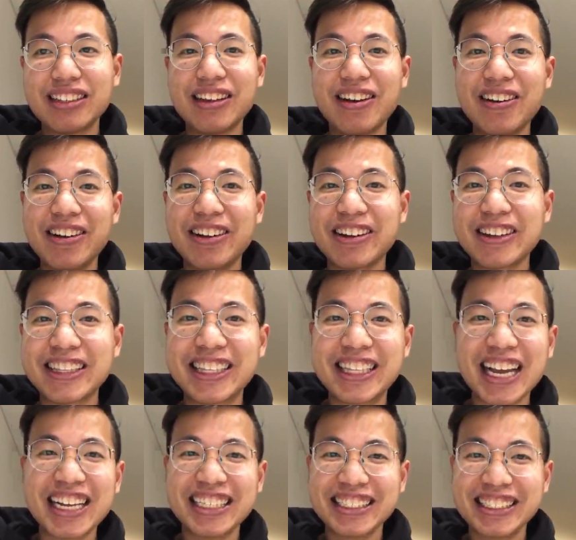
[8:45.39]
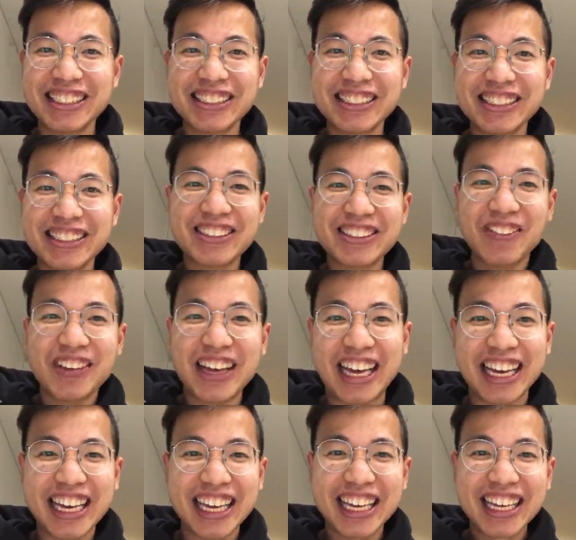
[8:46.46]
No, that is not the
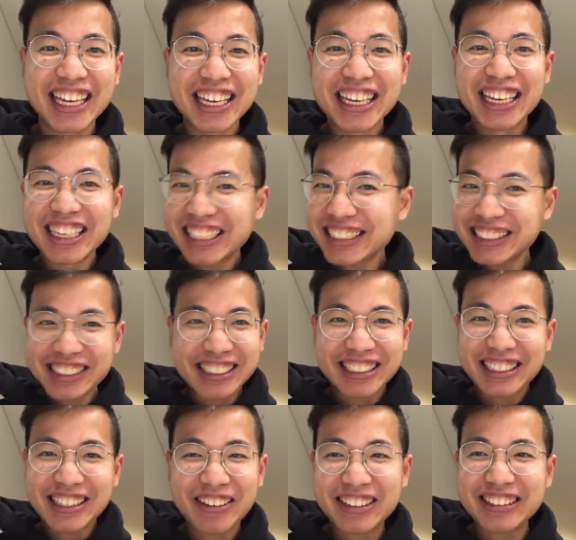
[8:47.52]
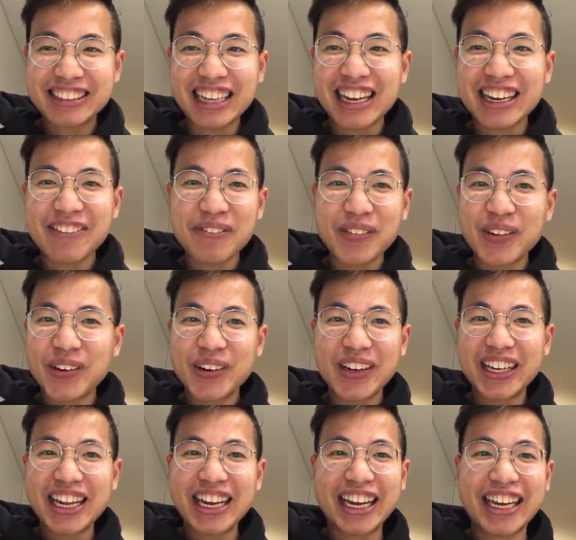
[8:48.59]
topic. Standing
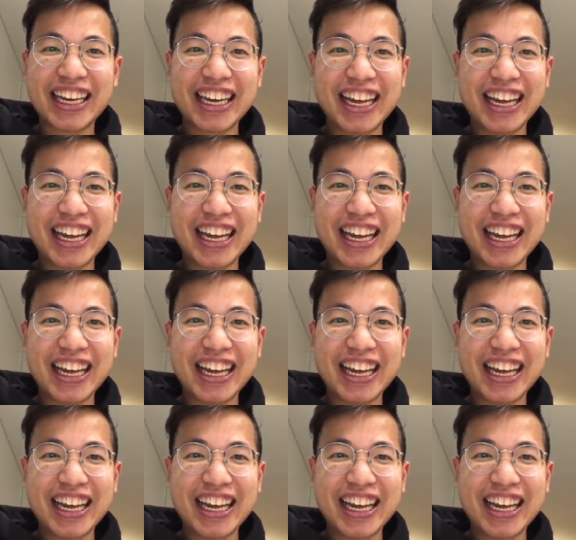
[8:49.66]
more like